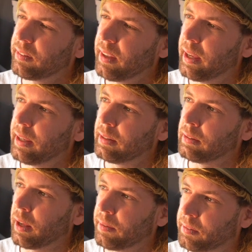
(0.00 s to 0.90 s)
say
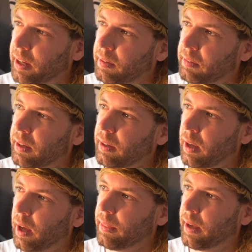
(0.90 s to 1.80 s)
life-changing
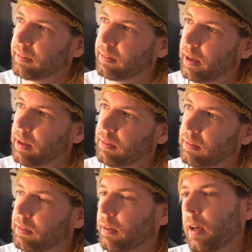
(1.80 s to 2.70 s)
at that
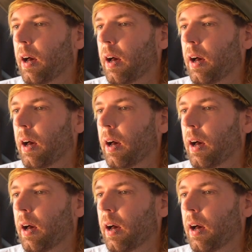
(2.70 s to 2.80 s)
stage.